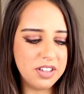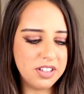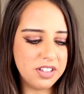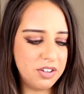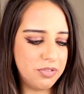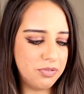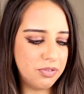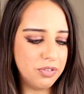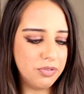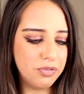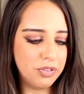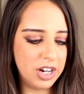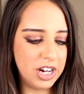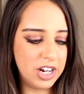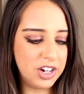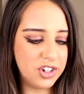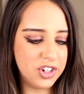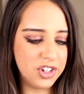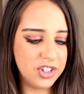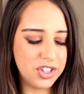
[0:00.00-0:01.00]
the different
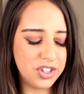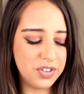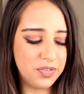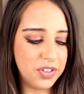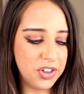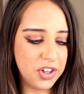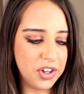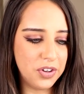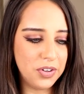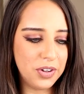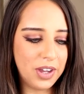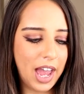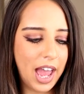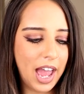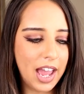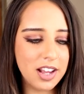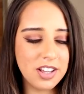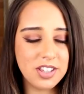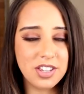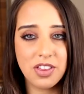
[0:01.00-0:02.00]
regions of the
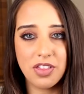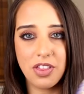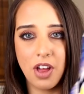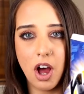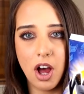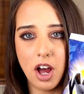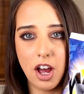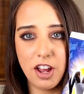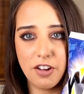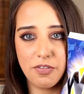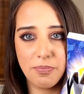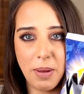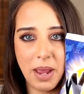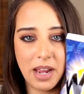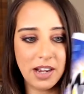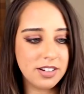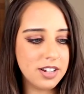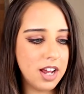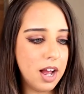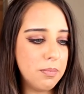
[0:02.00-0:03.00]
UK. So I've
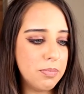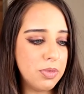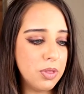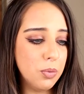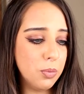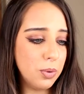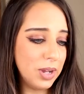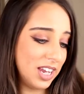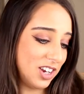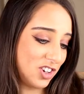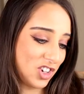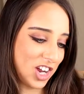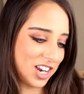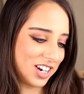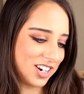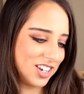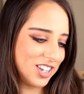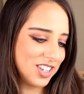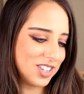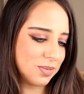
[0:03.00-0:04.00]
picked up the wee
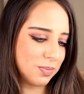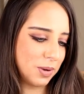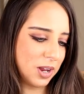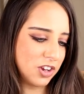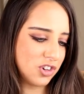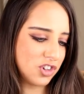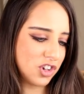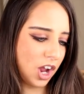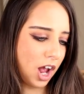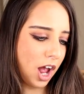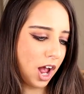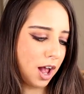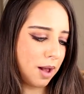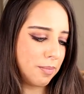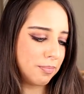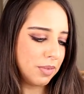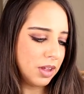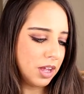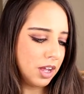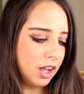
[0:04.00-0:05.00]
cheddars, which
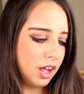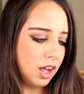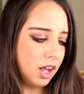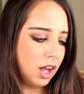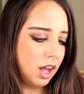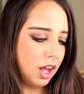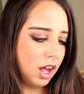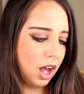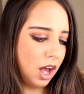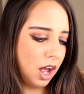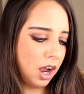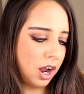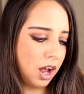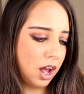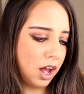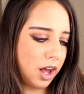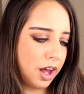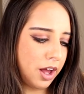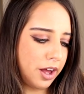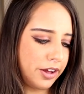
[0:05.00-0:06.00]

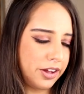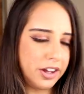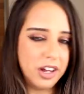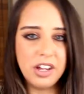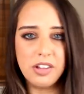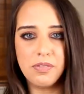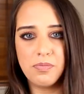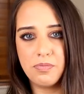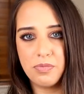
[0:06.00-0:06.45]
based